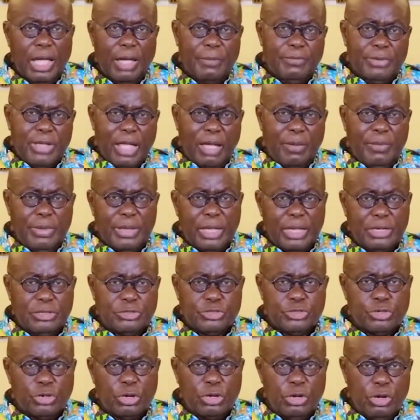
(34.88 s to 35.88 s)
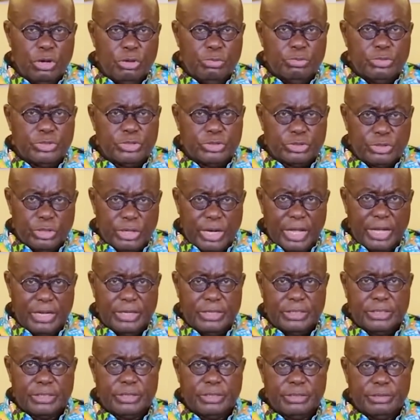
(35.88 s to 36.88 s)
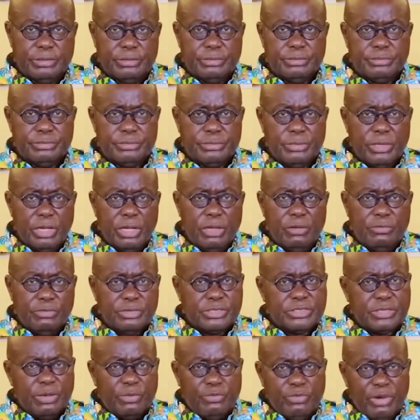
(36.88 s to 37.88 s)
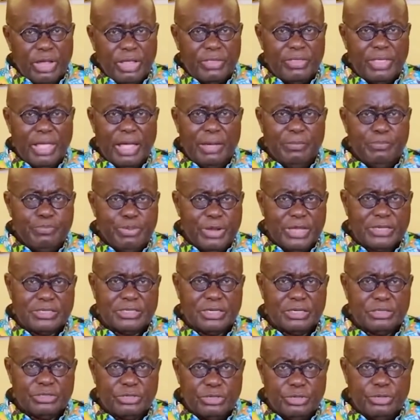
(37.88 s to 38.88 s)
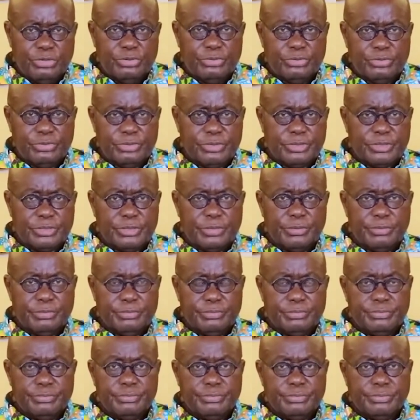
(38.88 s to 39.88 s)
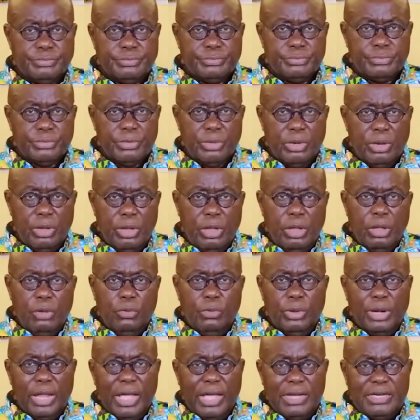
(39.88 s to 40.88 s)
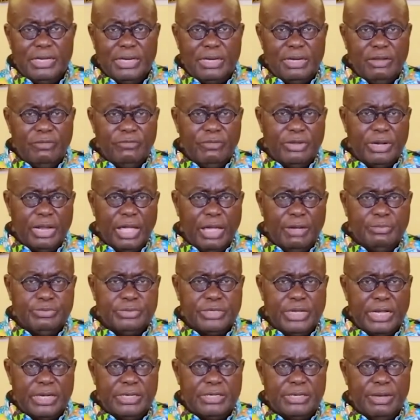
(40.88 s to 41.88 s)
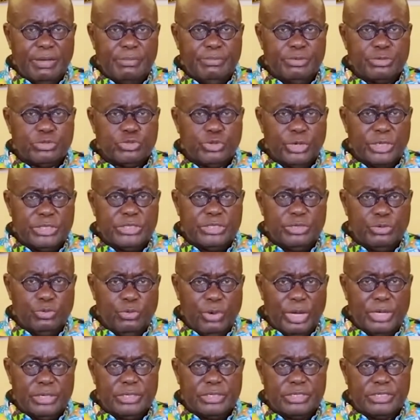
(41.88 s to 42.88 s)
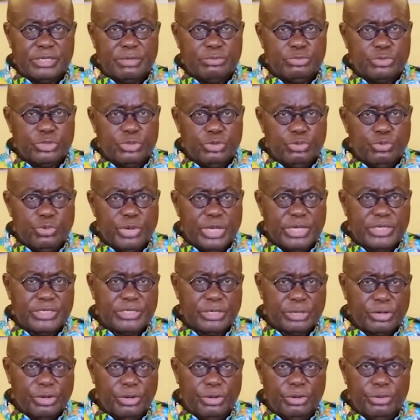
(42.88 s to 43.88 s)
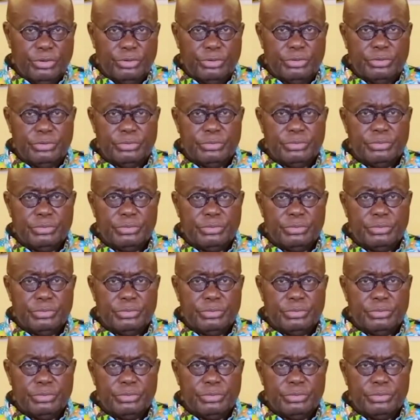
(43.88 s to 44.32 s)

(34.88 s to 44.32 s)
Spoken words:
I'm coming into your homes tonight with some rather unpleasant news. When I delivered update number 21 some 2 weeks ago,